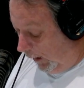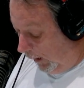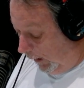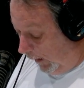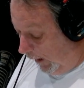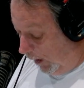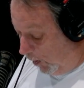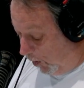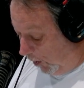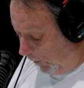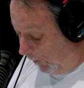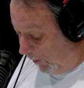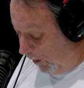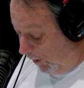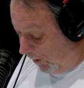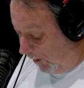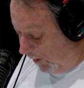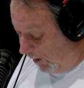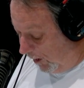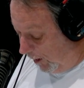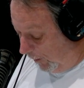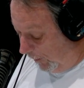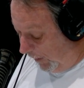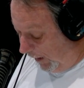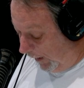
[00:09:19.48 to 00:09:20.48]
Egypt
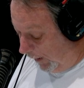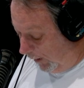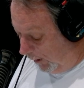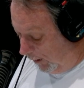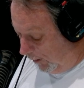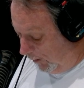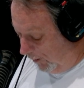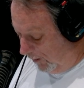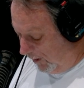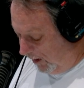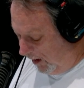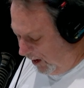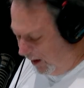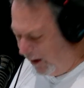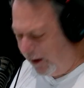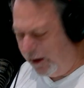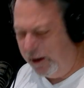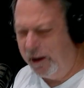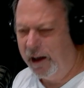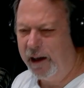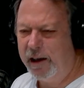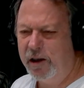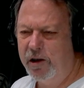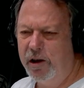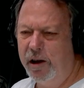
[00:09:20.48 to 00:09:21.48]
uses the pound.
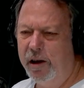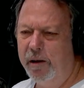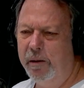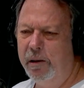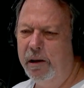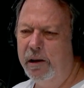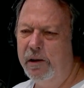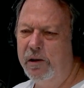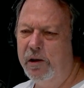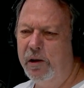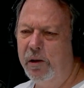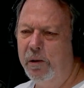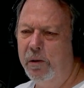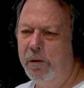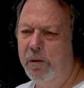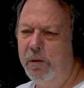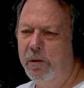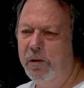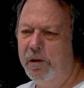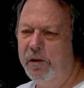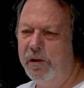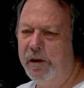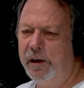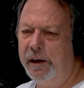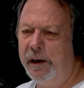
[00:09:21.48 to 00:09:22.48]
Nigerians
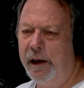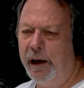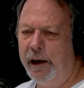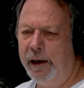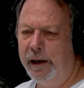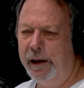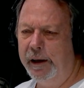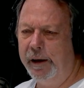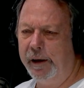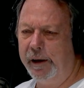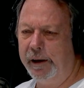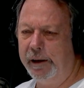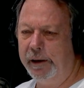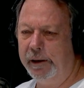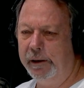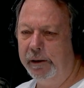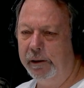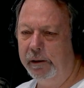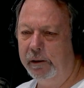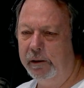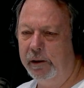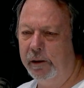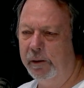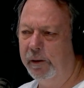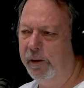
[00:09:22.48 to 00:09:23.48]
use the Naira,
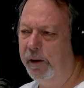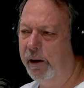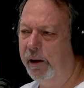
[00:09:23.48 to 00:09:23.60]
don't